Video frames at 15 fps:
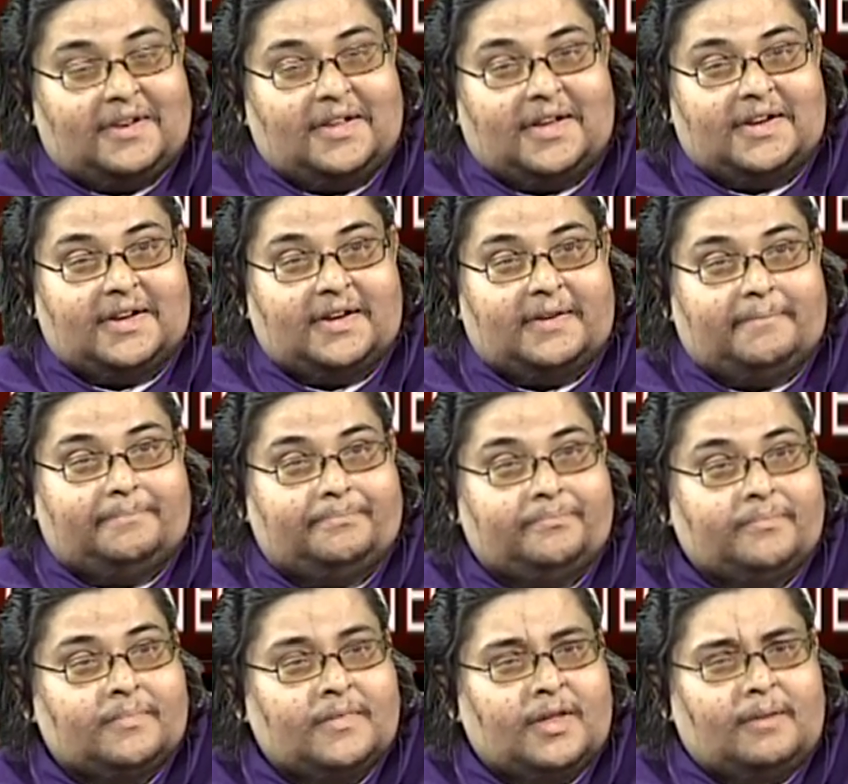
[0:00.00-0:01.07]
that
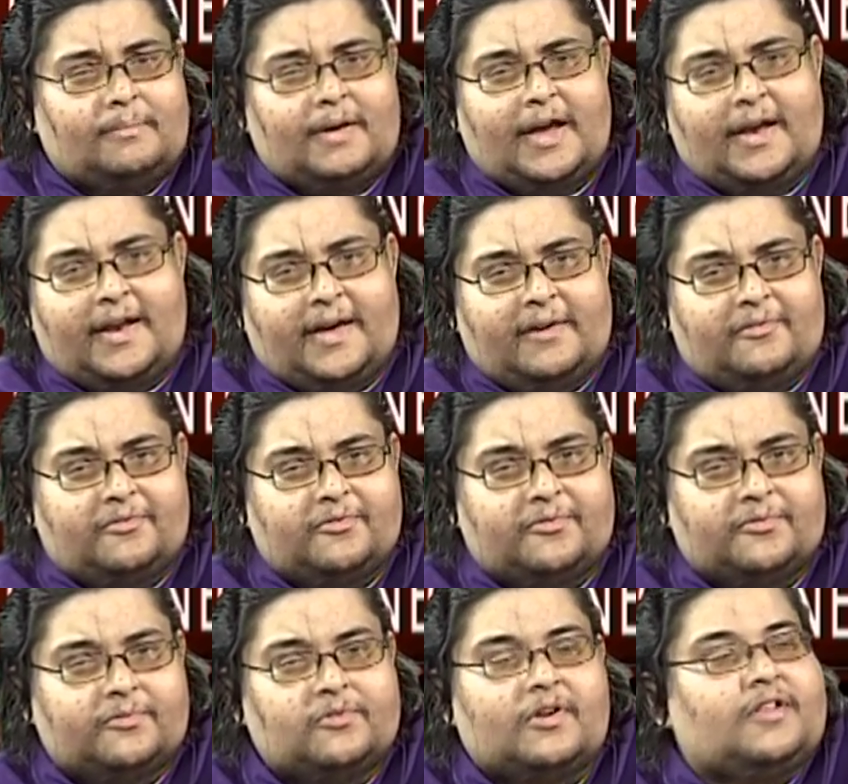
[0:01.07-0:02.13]
my
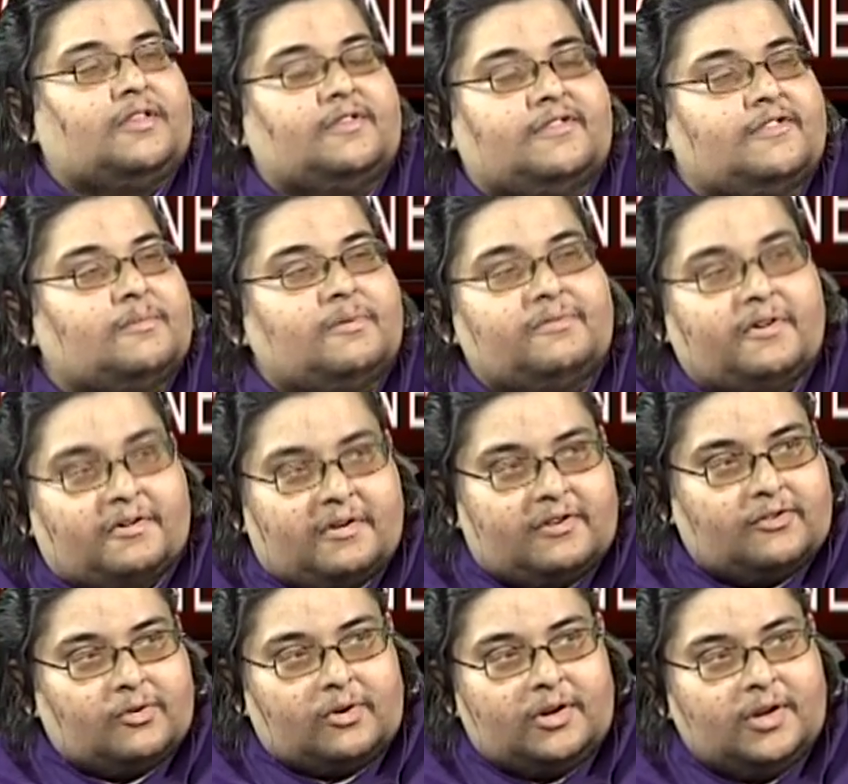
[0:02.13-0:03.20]
life threatens to be very
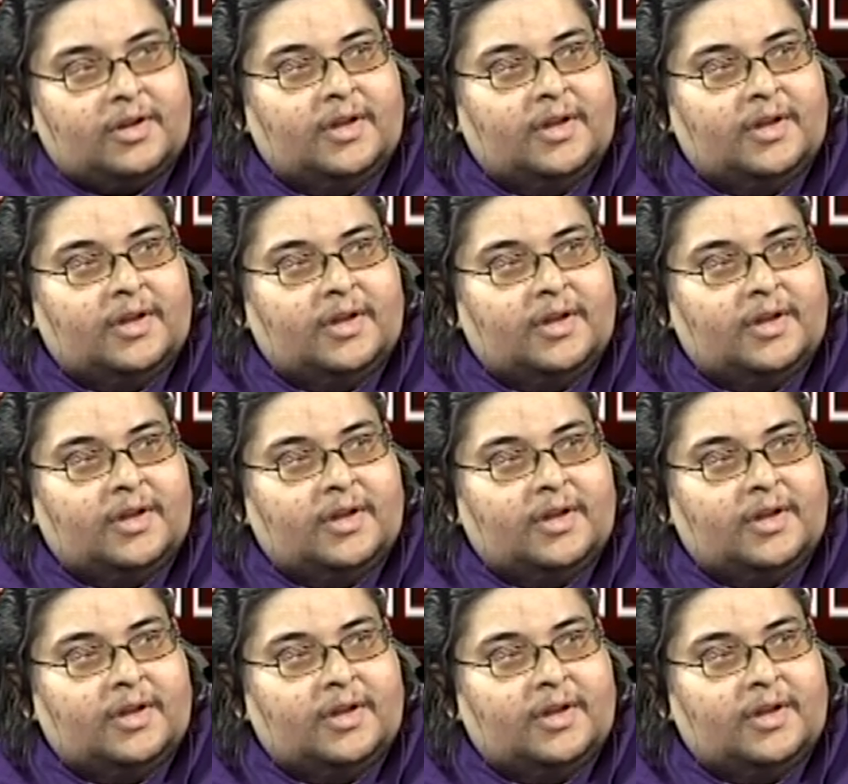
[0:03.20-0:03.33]
short.